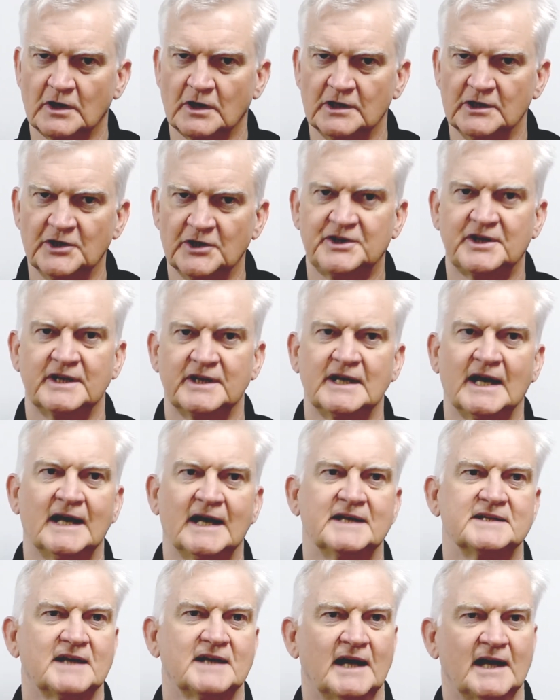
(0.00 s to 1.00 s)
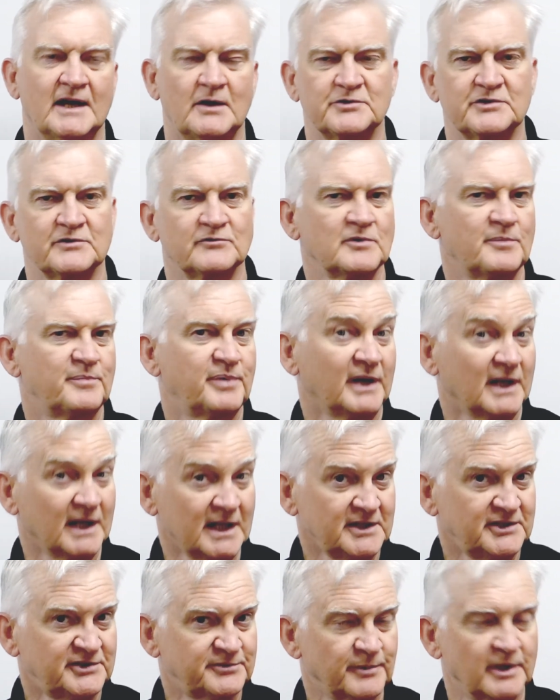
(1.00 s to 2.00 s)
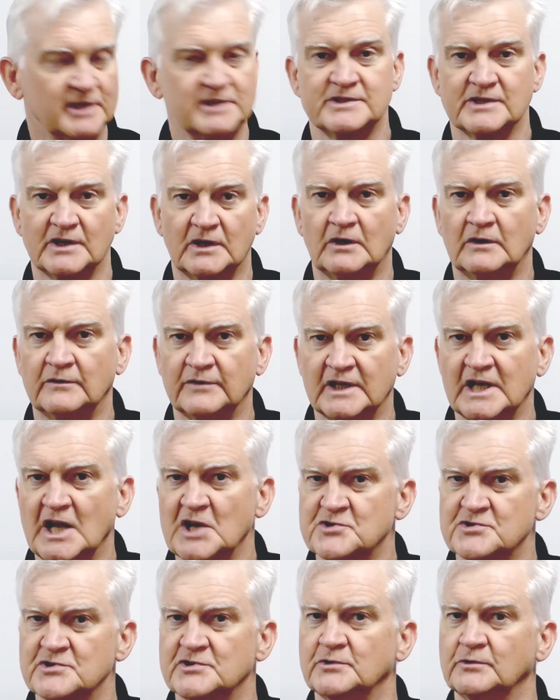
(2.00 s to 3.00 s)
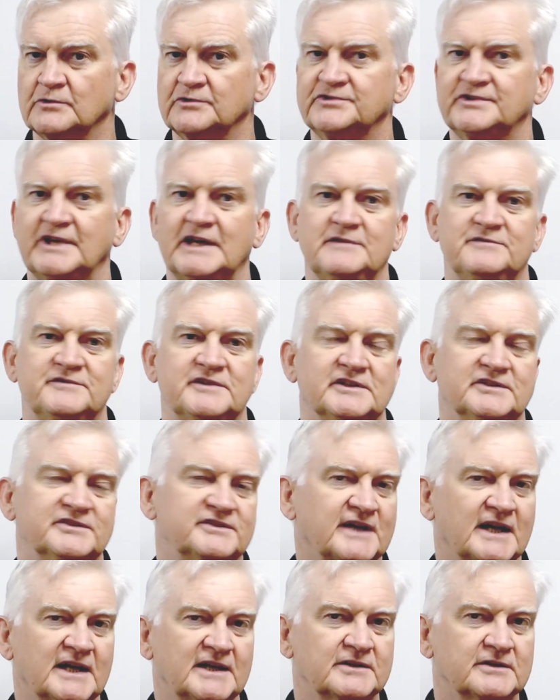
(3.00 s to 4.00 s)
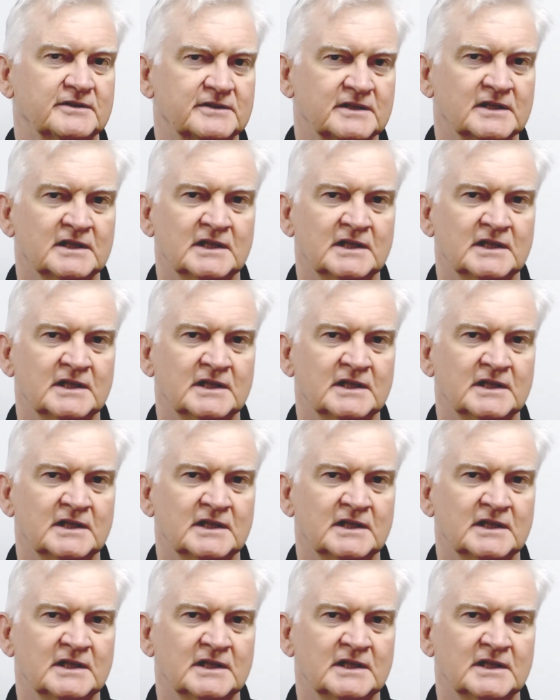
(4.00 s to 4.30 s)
looking at how the replacement of electrical safety standard